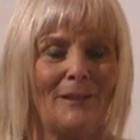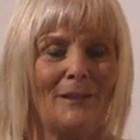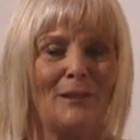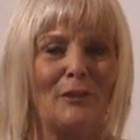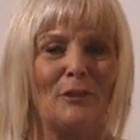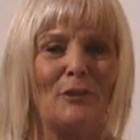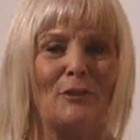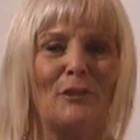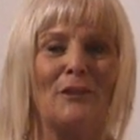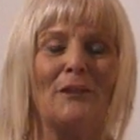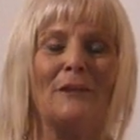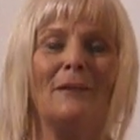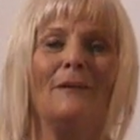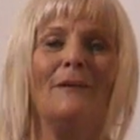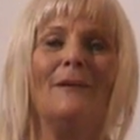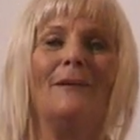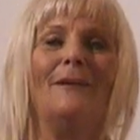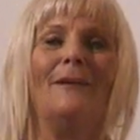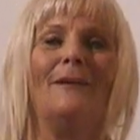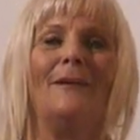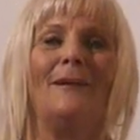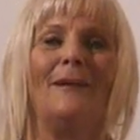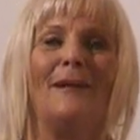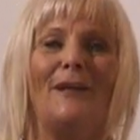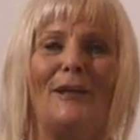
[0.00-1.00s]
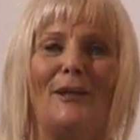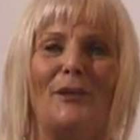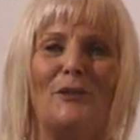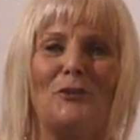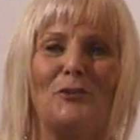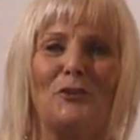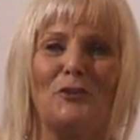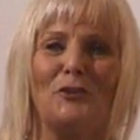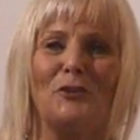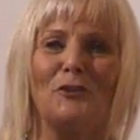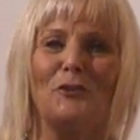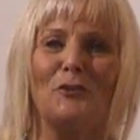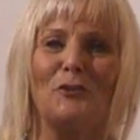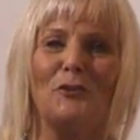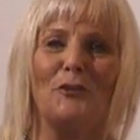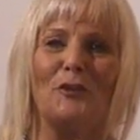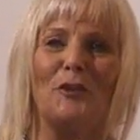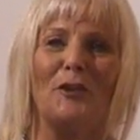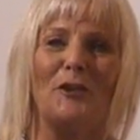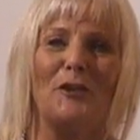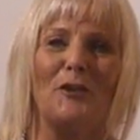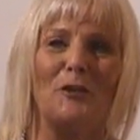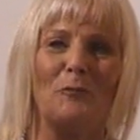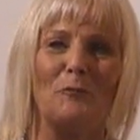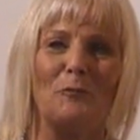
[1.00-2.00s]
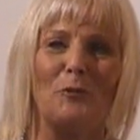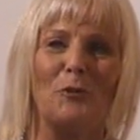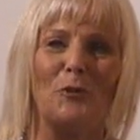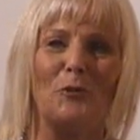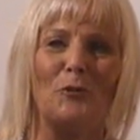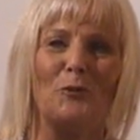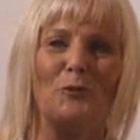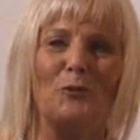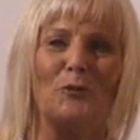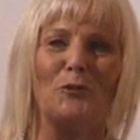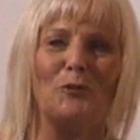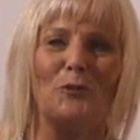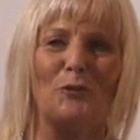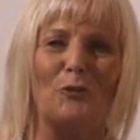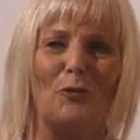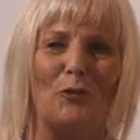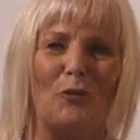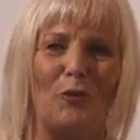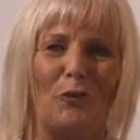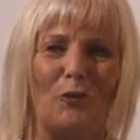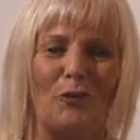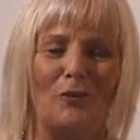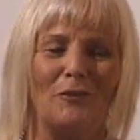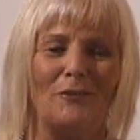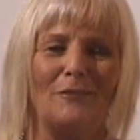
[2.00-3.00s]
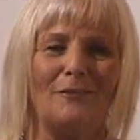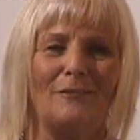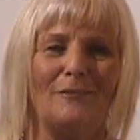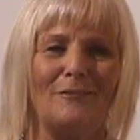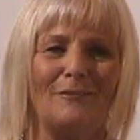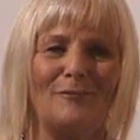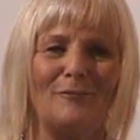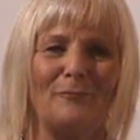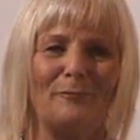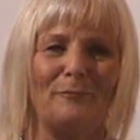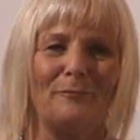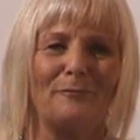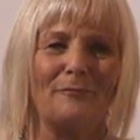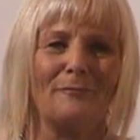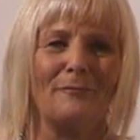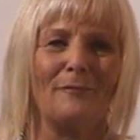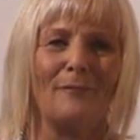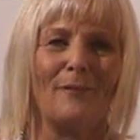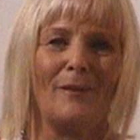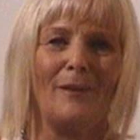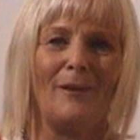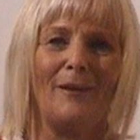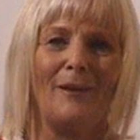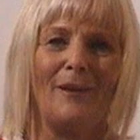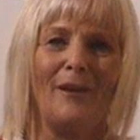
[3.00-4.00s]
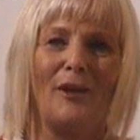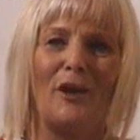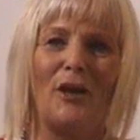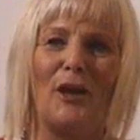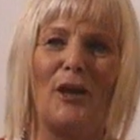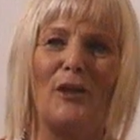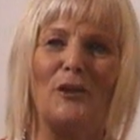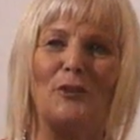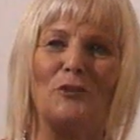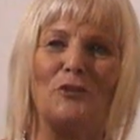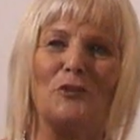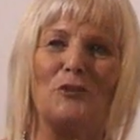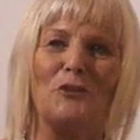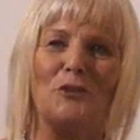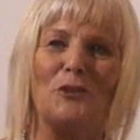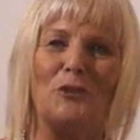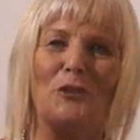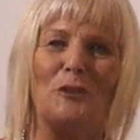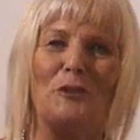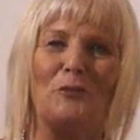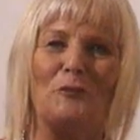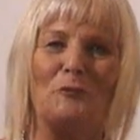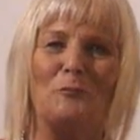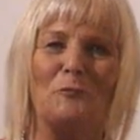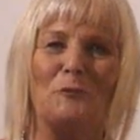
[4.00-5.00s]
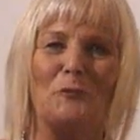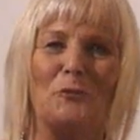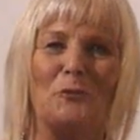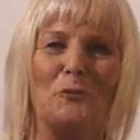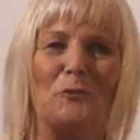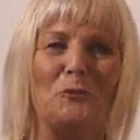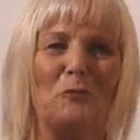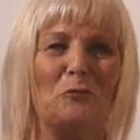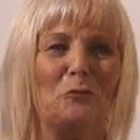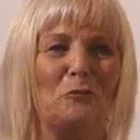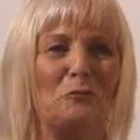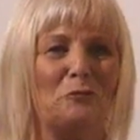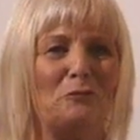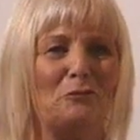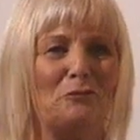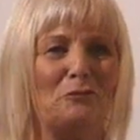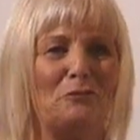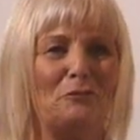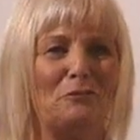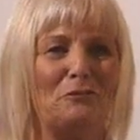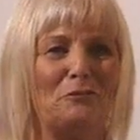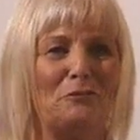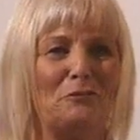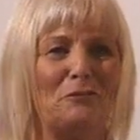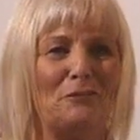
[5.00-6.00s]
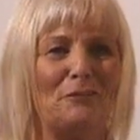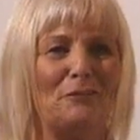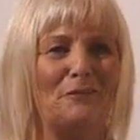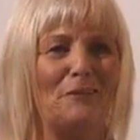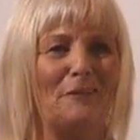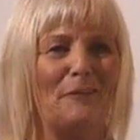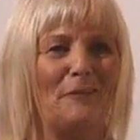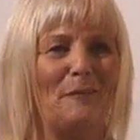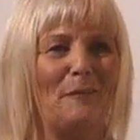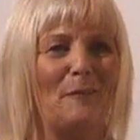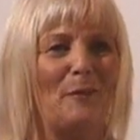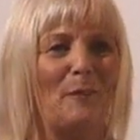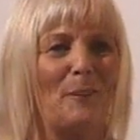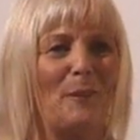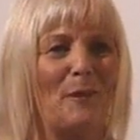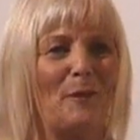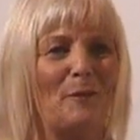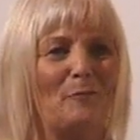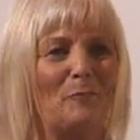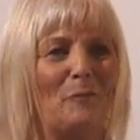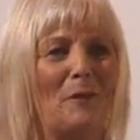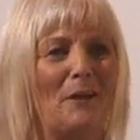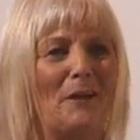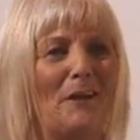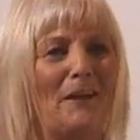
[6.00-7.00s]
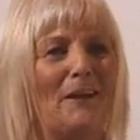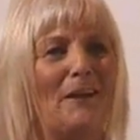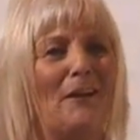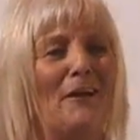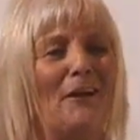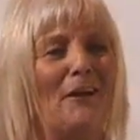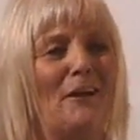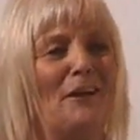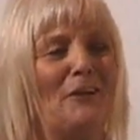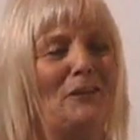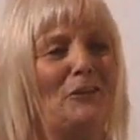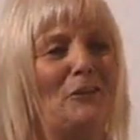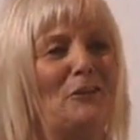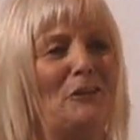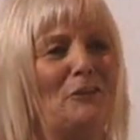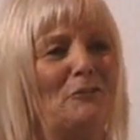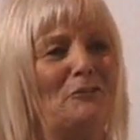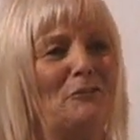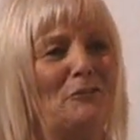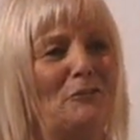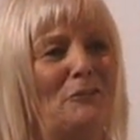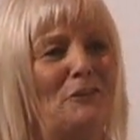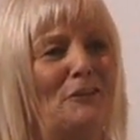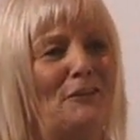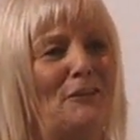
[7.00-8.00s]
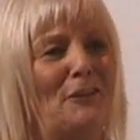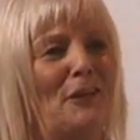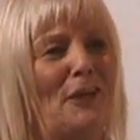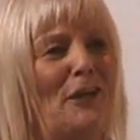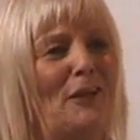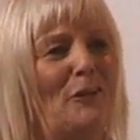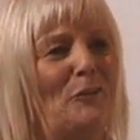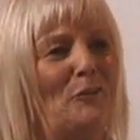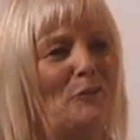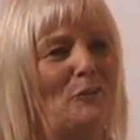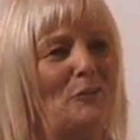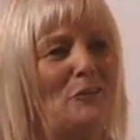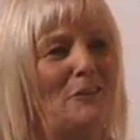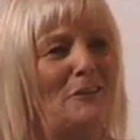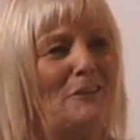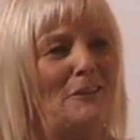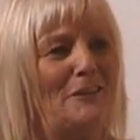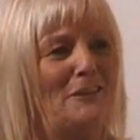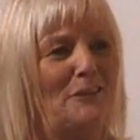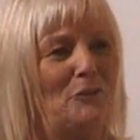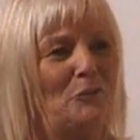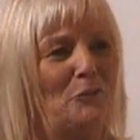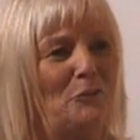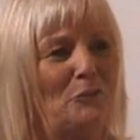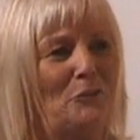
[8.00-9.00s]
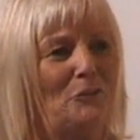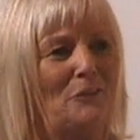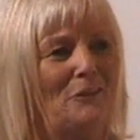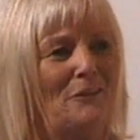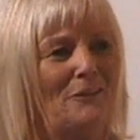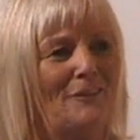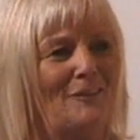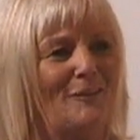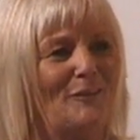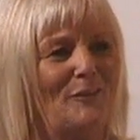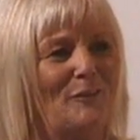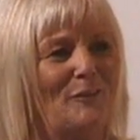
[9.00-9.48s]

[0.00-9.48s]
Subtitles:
And as the time goes on, I shall move my eye level down a little.